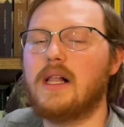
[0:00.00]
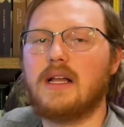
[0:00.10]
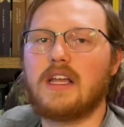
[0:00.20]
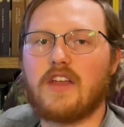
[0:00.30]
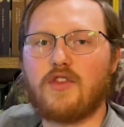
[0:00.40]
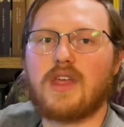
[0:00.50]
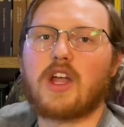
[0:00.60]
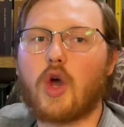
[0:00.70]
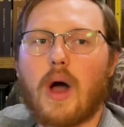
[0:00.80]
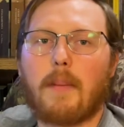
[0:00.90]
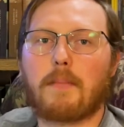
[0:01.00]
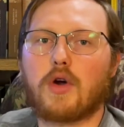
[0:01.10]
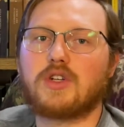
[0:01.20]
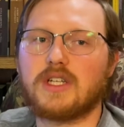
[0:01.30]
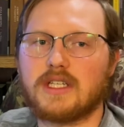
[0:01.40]
If you then go out and
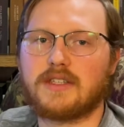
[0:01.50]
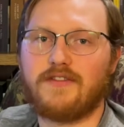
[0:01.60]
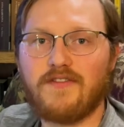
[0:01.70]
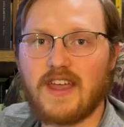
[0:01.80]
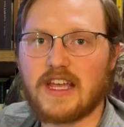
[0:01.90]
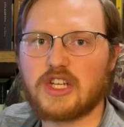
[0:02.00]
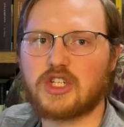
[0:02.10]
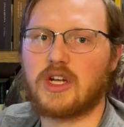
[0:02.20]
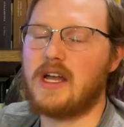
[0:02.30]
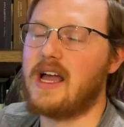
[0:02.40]
purchase fish,